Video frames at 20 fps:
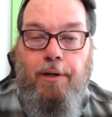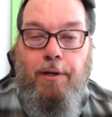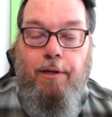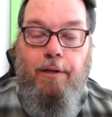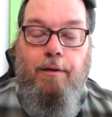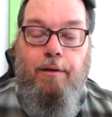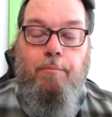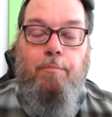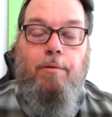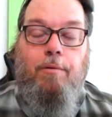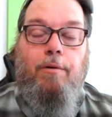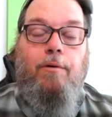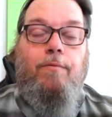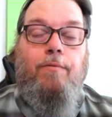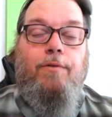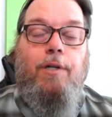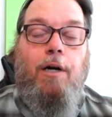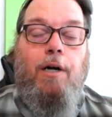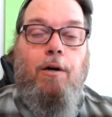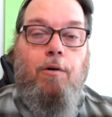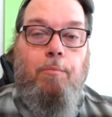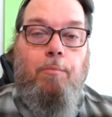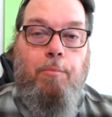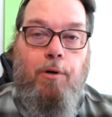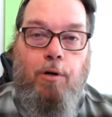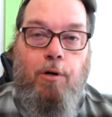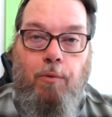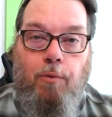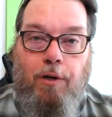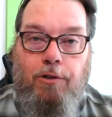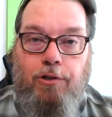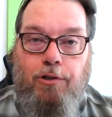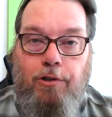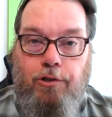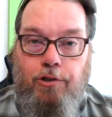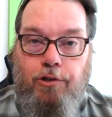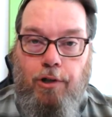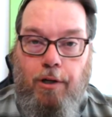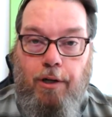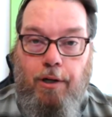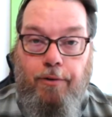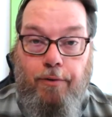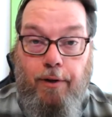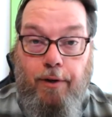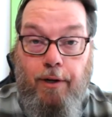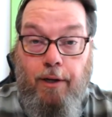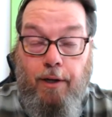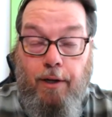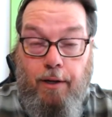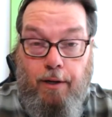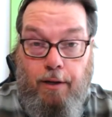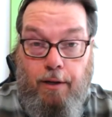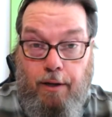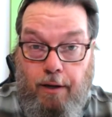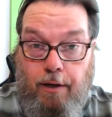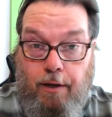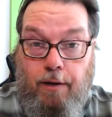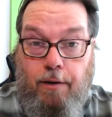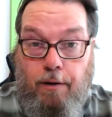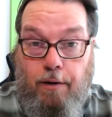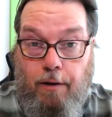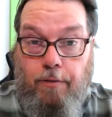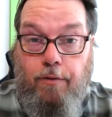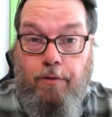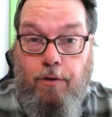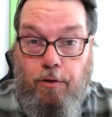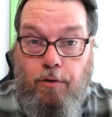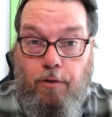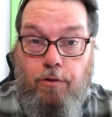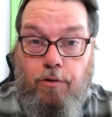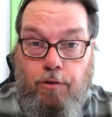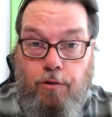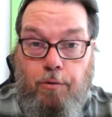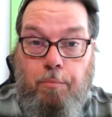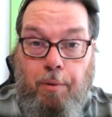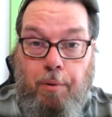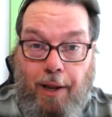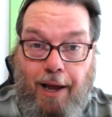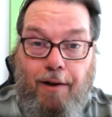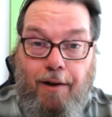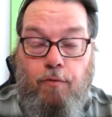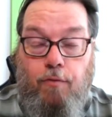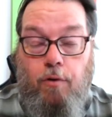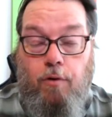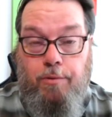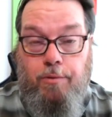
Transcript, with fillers: It improves our bird watching genre here on the YouTube platform.